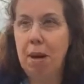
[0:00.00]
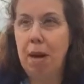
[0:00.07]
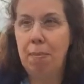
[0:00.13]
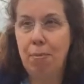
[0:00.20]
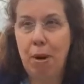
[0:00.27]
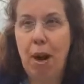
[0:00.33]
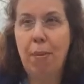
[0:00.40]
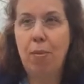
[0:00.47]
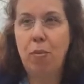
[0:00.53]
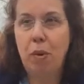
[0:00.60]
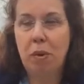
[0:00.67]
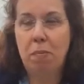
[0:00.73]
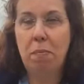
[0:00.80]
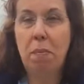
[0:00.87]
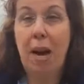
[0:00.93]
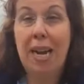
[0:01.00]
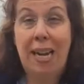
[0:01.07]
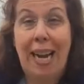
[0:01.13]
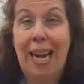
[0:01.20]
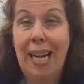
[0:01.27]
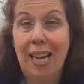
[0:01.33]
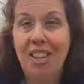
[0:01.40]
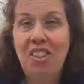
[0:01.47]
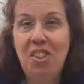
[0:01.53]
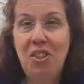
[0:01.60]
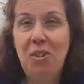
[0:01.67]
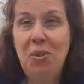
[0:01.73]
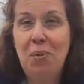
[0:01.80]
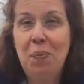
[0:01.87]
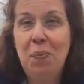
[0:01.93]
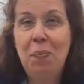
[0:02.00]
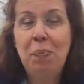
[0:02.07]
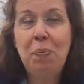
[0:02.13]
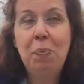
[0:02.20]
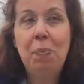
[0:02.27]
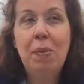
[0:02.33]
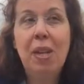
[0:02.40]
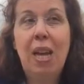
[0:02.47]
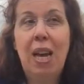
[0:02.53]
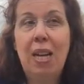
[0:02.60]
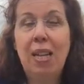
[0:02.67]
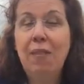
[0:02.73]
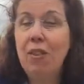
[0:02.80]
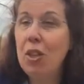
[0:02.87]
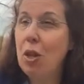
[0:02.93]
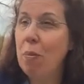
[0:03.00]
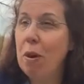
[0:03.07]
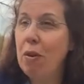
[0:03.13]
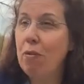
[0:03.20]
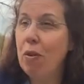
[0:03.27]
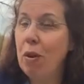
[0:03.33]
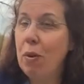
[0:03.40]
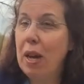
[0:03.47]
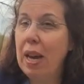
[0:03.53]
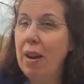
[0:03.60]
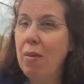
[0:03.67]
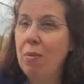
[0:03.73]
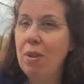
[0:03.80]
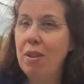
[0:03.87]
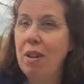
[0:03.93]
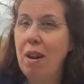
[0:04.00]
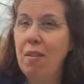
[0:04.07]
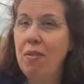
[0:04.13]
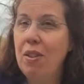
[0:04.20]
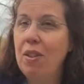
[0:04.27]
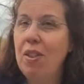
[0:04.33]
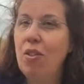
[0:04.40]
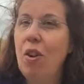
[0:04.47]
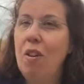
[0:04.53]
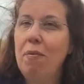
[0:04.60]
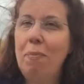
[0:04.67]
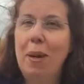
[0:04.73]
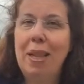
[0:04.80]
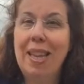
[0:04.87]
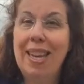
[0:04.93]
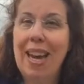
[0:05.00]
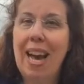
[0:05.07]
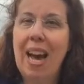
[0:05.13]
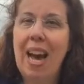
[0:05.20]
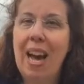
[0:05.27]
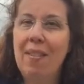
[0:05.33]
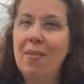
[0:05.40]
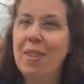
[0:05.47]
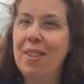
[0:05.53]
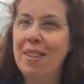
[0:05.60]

a problem with my gauge. And even though my row count was off, it's off by like a half a